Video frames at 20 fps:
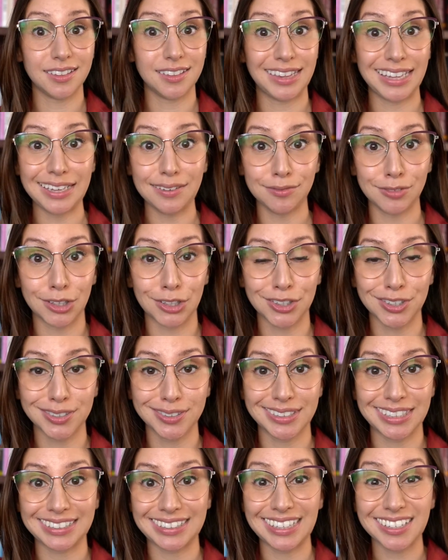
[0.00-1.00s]
They've
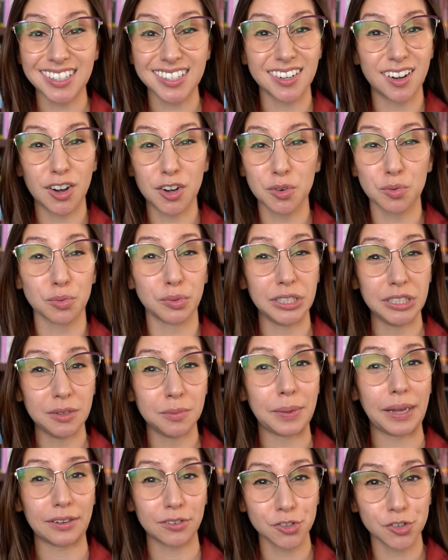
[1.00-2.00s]
learned that that's not a real
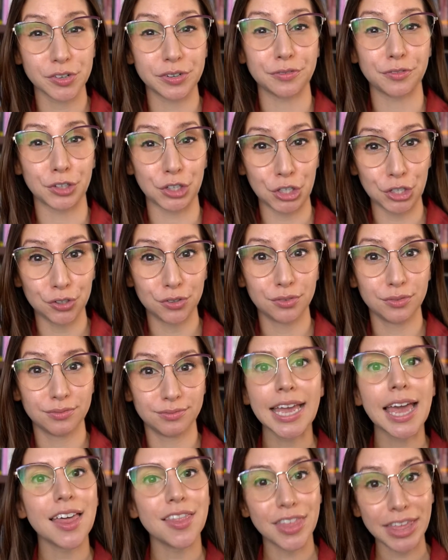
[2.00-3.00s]
boundary for you.
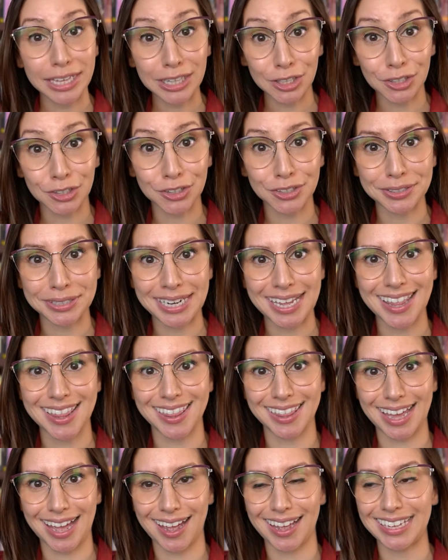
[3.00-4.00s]
They learned
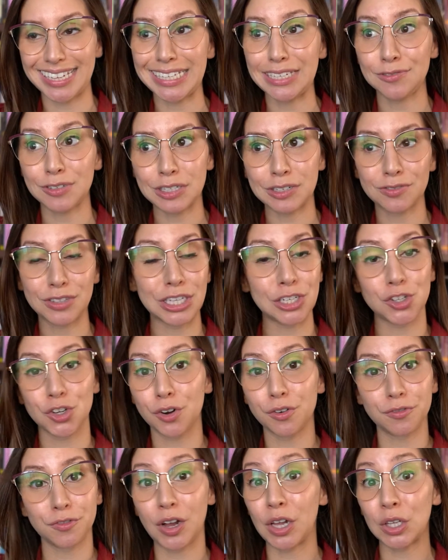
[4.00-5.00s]
that even if they
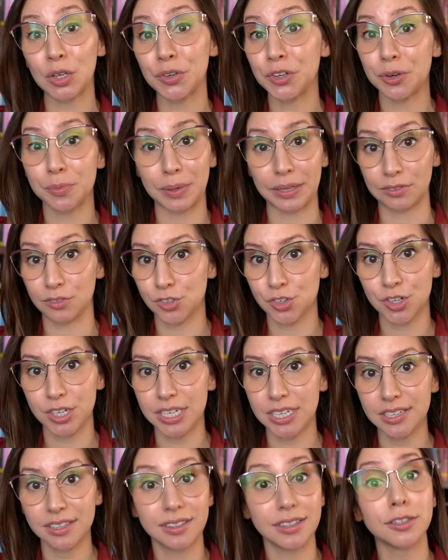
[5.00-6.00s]
don't follow your
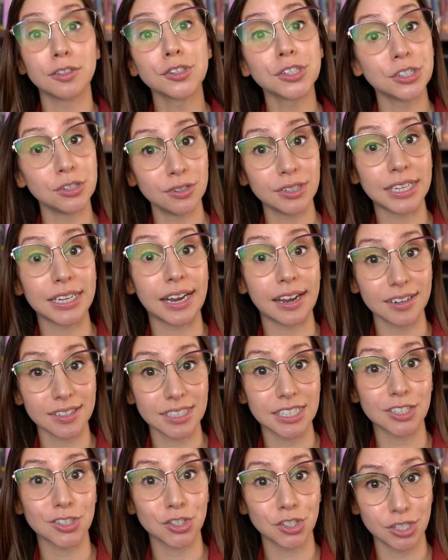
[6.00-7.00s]
boundary, they'll still get
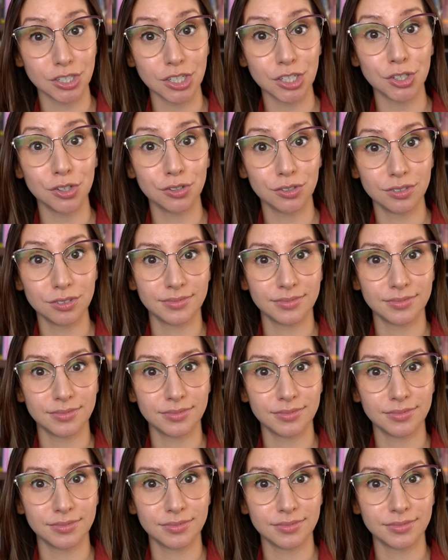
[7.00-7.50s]
access to you.